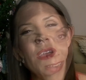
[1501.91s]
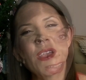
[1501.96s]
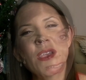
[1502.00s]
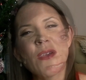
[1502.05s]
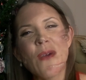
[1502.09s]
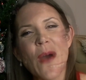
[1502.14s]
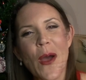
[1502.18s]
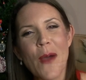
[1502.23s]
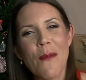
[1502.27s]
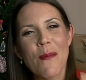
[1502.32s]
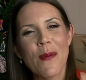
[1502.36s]
When
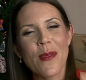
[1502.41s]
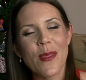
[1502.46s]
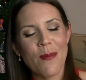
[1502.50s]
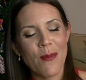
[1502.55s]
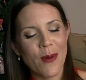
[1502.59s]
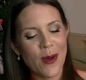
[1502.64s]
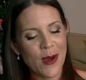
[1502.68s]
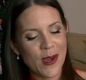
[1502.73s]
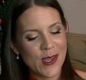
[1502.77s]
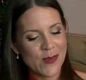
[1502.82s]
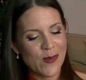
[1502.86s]
you open the
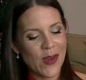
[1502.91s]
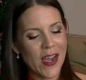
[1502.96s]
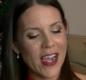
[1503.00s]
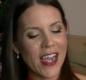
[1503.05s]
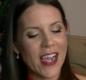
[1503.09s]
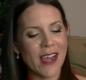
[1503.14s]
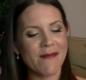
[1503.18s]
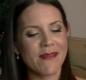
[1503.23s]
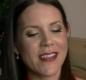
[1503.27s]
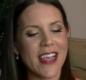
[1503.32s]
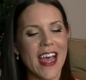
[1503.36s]
box,
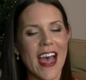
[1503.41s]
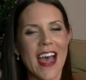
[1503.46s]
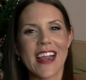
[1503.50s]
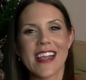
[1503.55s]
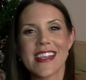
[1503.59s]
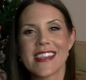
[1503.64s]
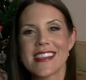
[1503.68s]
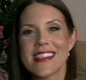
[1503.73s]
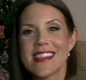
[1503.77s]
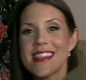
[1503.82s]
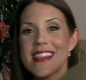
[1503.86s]
what comes
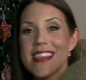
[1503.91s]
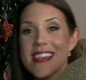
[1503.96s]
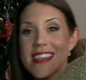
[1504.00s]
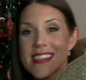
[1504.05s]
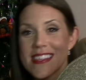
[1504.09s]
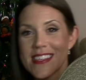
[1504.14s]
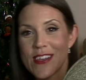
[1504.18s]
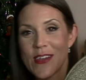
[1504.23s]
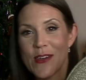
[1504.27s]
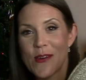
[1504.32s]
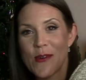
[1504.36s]
out is
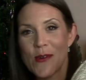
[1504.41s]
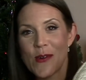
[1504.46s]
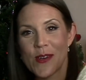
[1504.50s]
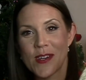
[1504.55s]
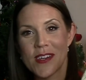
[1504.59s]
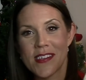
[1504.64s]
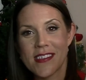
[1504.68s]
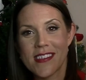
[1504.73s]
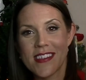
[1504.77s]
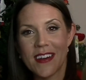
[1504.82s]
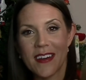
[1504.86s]
this
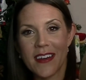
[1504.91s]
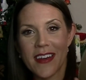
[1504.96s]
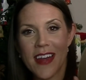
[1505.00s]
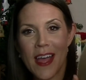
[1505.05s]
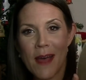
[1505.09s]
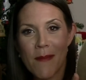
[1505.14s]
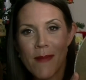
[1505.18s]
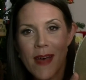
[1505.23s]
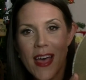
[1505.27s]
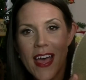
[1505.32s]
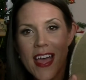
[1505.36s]
gorgeous little
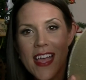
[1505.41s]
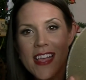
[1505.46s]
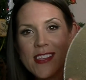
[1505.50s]
number.